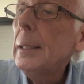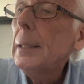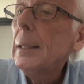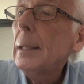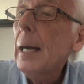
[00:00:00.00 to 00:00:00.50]

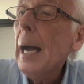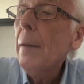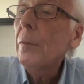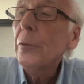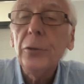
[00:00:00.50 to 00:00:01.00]
Uh,
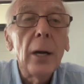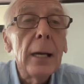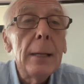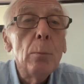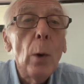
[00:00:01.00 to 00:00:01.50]
at the
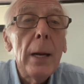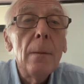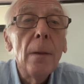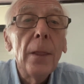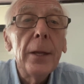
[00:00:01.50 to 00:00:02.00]
time
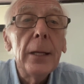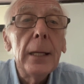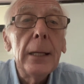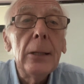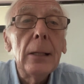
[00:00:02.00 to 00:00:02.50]
when
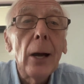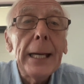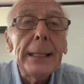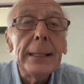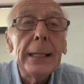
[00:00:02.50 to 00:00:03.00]
the
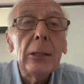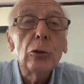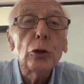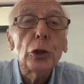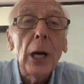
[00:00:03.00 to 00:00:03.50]
lightning
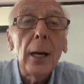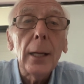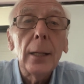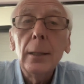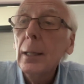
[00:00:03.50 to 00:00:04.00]

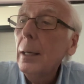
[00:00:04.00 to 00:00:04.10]
struck,